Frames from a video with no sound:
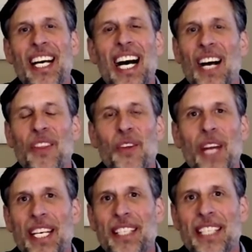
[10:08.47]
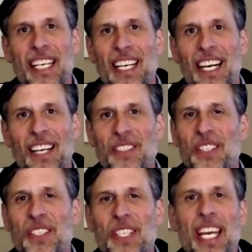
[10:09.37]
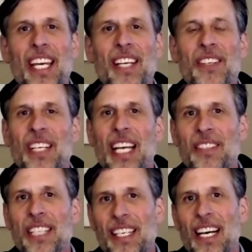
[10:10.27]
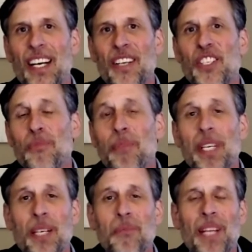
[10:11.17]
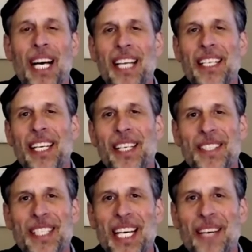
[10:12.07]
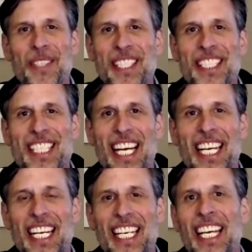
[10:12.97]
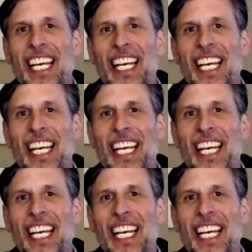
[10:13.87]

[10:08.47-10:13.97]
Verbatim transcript: Uh, the rate of technology change and how technology is being applied to HCM is exciting.